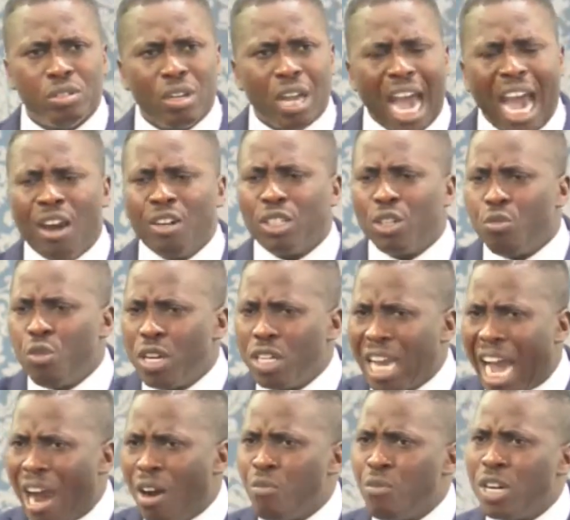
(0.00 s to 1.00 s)
How
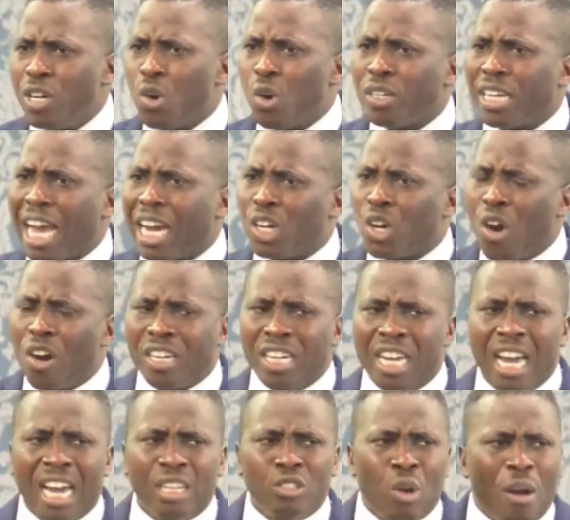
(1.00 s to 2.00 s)
we know that God,
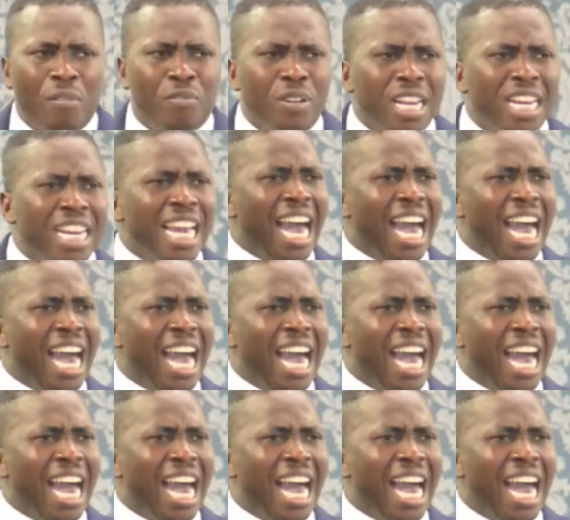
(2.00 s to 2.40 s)
you have really